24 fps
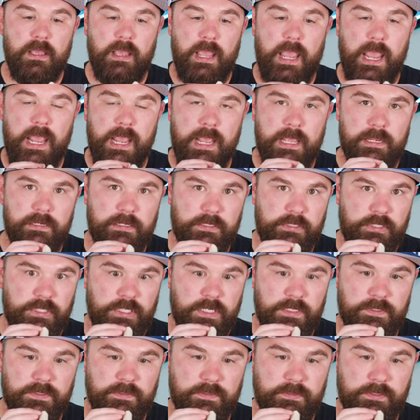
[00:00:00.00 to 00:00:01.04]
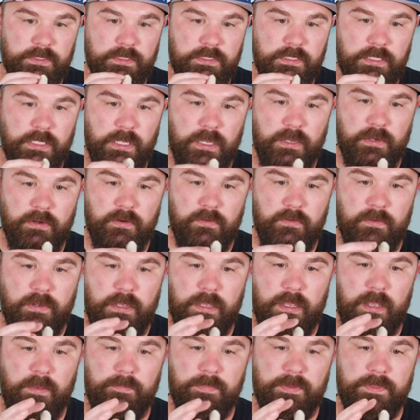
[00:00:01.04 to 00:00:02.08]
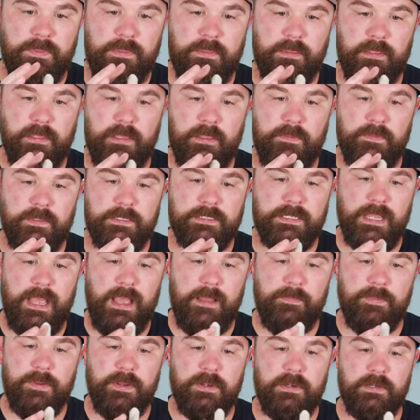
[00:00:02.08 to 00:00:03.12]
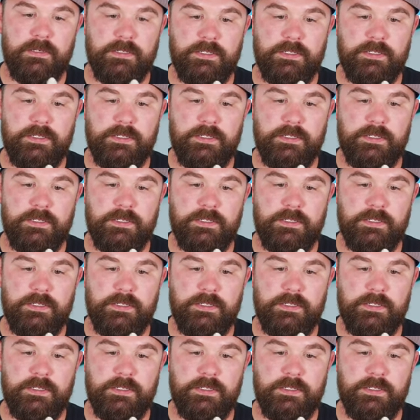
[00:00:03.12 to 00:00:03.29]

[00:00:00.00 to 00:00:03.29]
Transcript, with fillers: hand chiseled toe up at the, the top here.